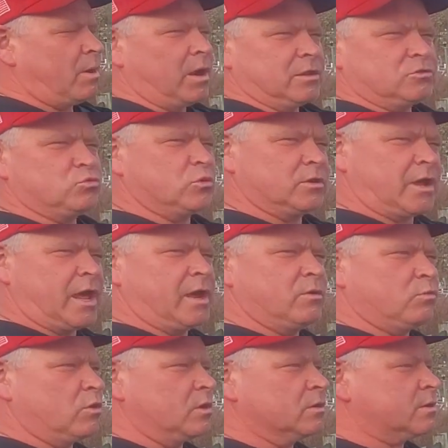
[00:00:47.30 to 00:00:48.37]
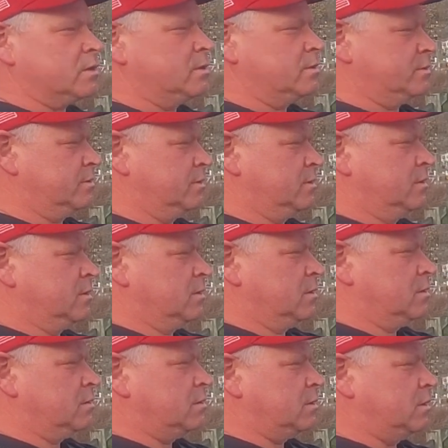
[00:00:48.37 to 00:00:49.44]
bought it through a guy at work.
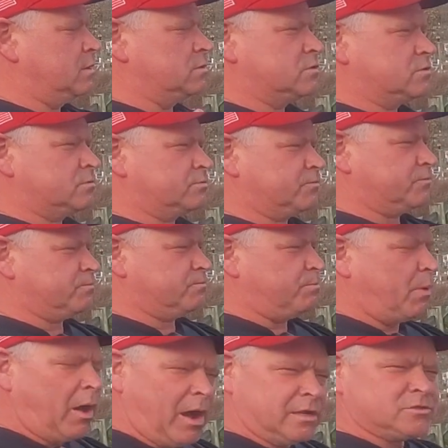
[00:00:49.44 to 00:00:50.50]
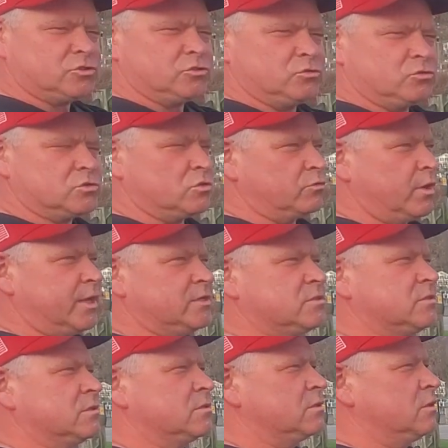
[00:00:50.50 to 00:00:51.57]
His boss used to
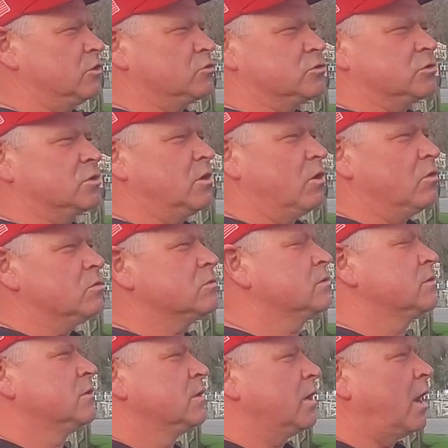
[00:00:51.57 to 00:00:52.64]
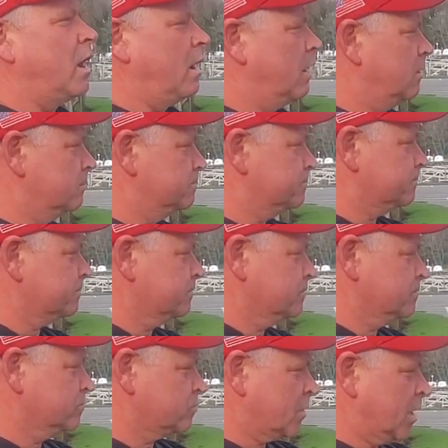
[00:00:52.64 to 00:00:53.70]
race it years ago. Um,
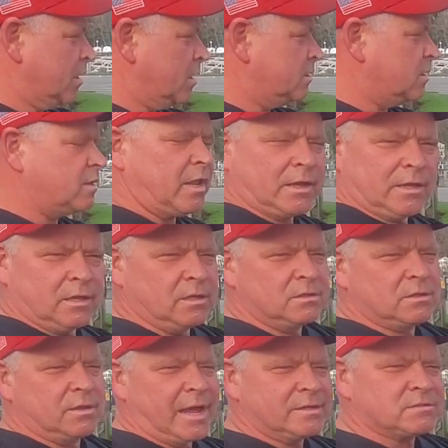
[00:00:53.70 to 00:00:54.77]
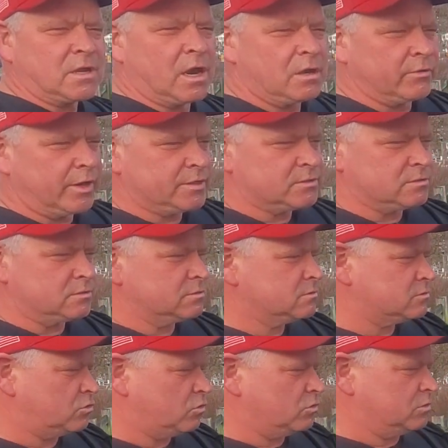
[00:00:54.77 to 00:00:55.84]
and then they get into NASCAR
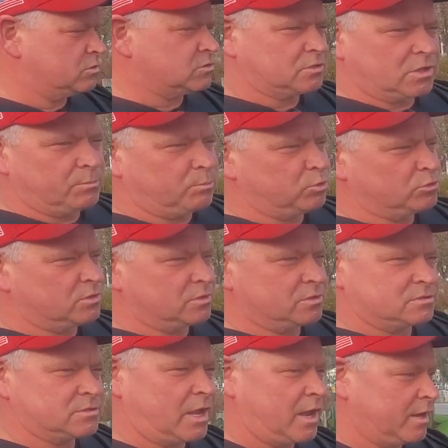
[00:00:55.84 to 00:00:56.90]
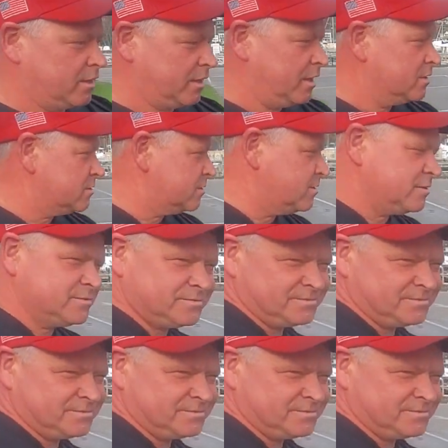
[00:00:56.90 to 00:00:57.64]
racing, so this is put to the side, I guess